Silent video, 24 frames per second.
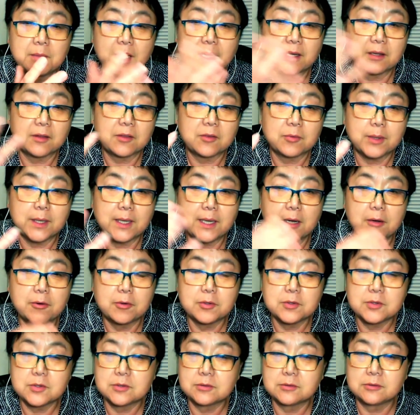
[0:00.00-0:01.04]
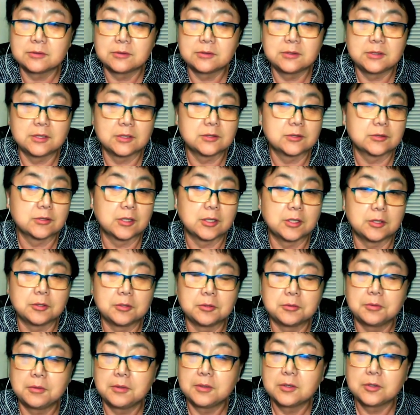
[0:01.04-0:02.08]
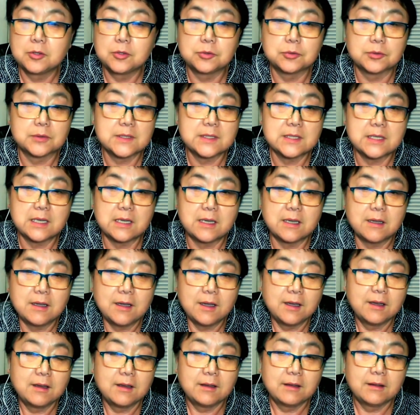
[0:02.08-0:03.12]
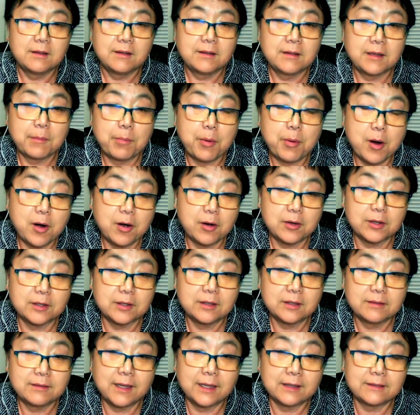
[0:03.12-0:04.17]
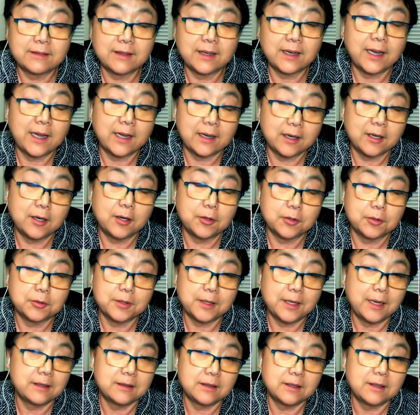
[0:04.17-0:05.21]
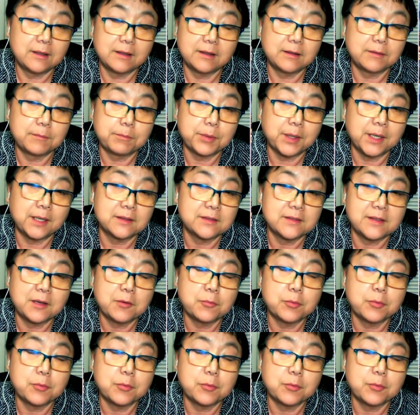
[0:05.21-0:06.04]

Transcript: them like 3 hours just to go to see the part that they can go because